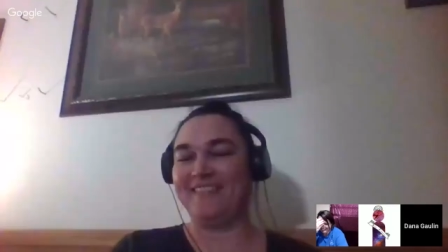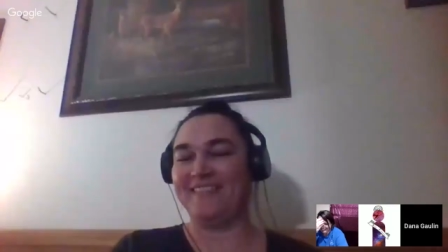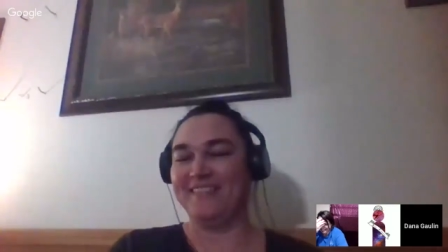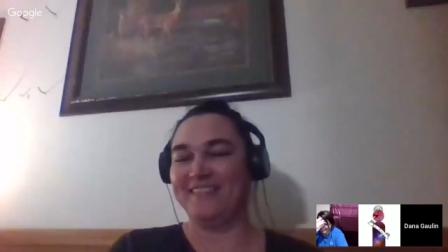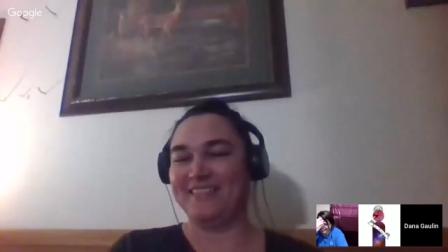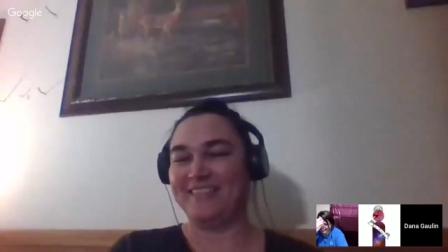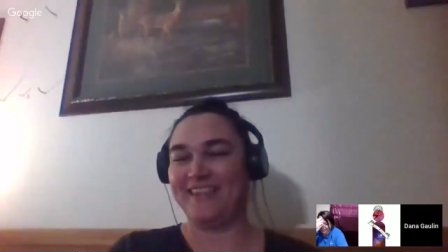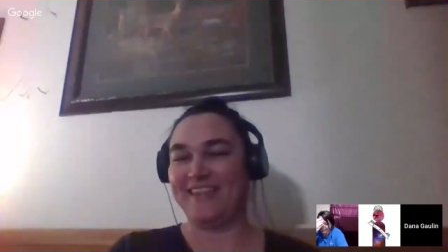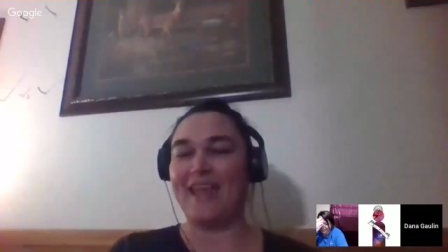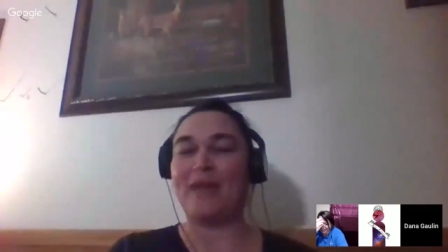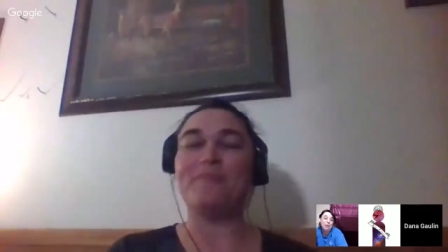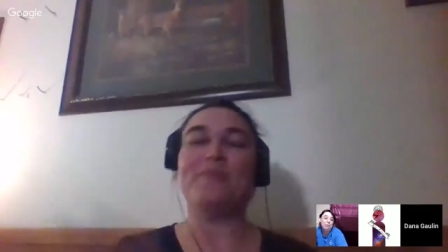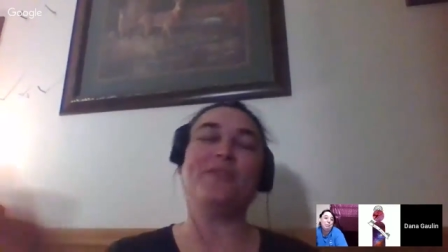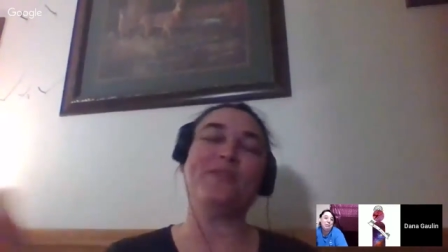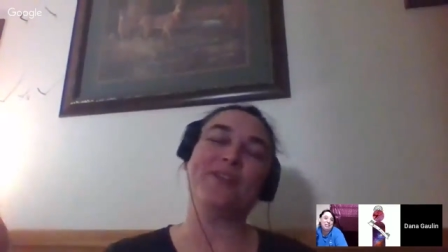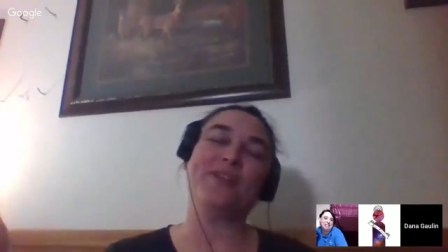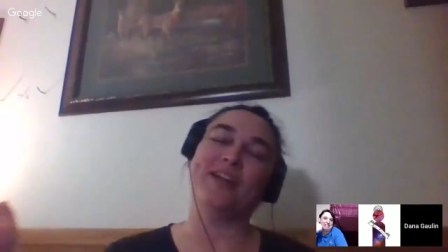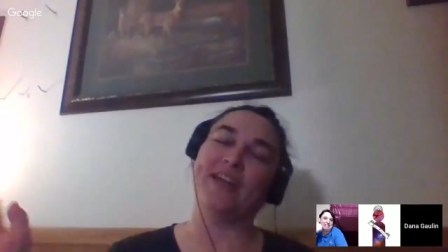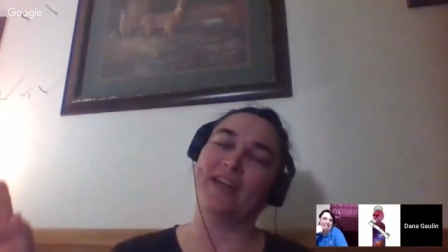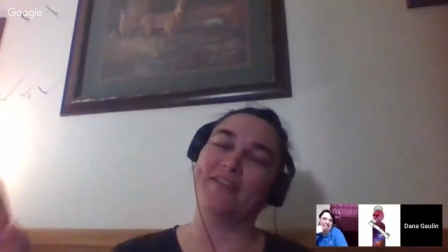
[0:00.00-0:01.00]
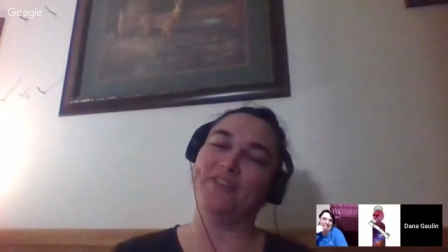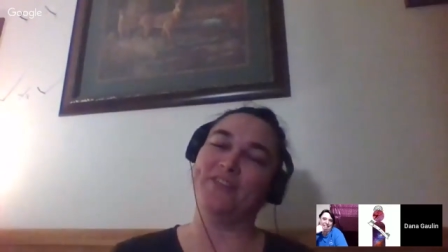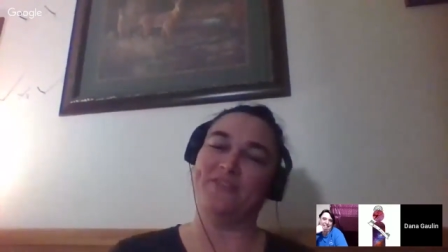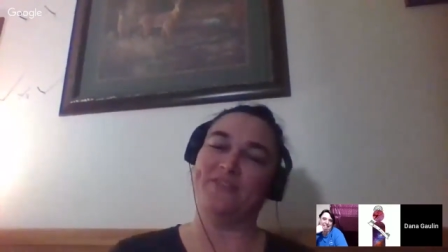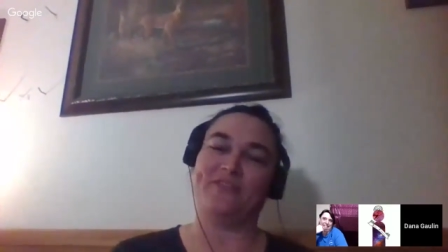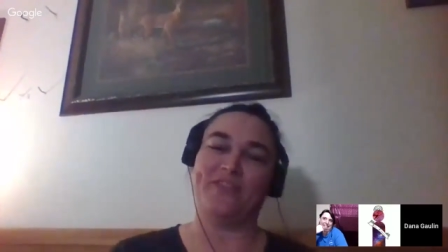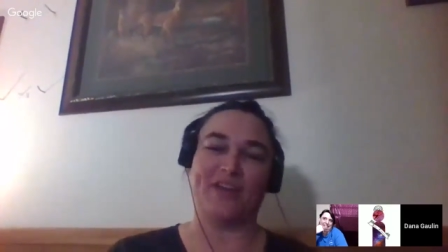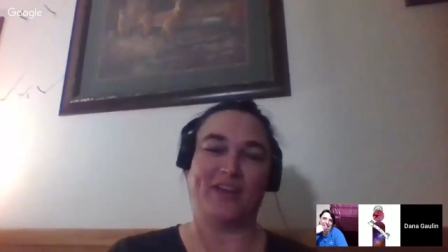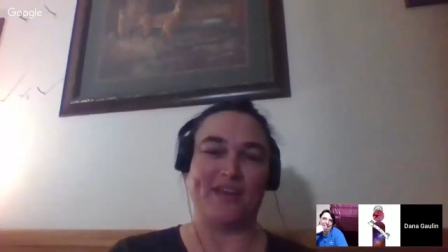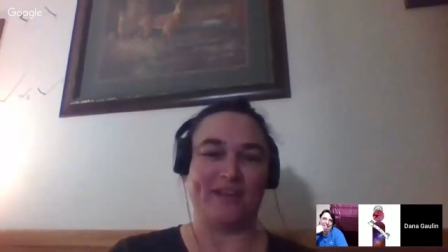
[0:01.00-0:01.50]
but we're
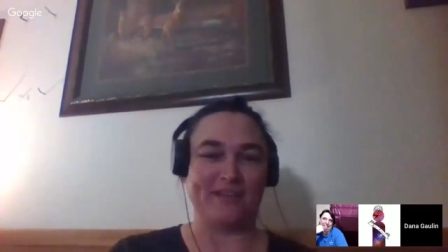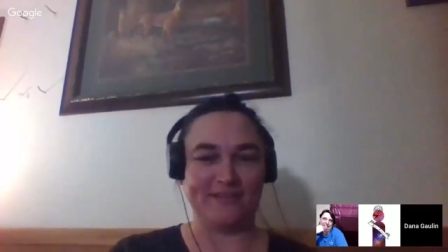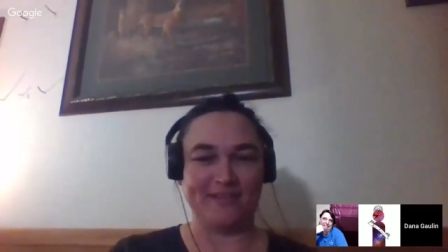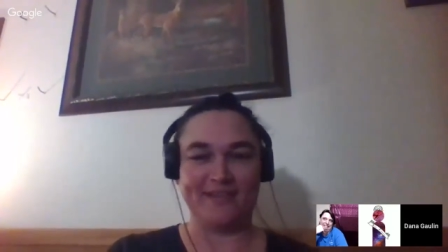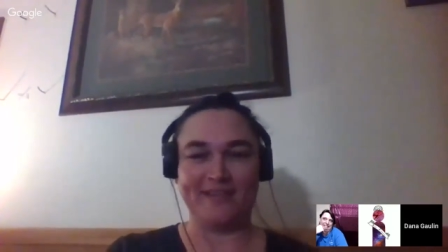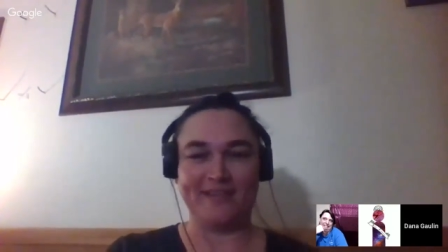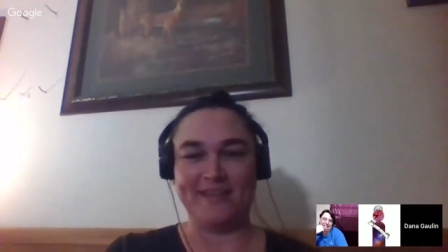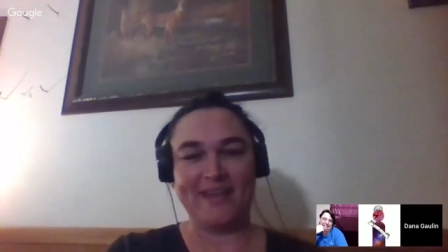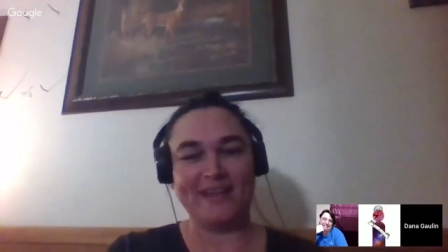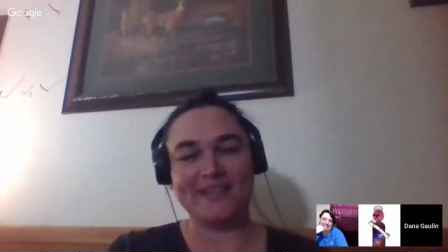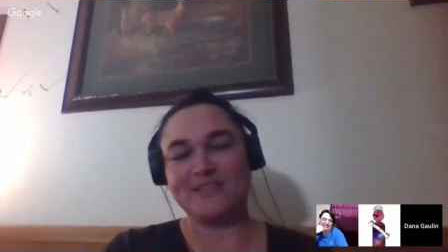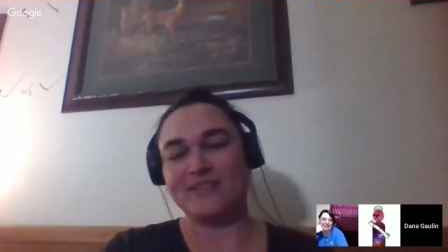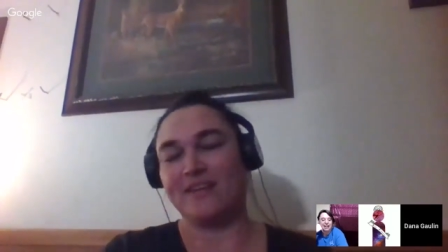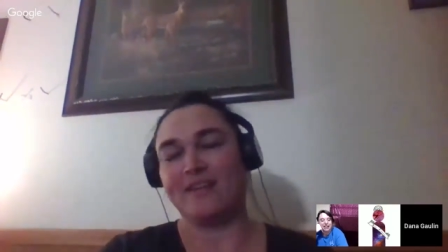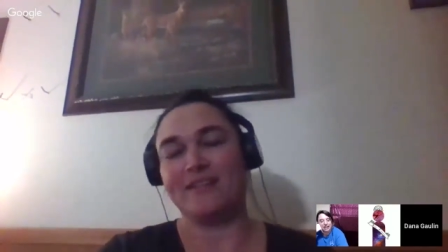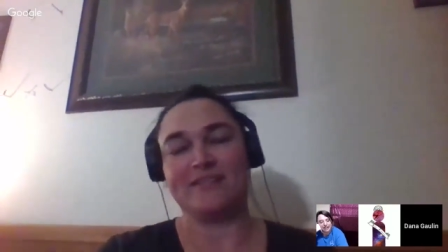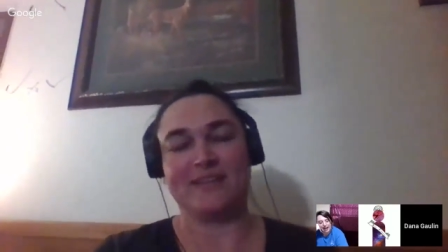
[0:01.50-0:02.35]
having fun. It's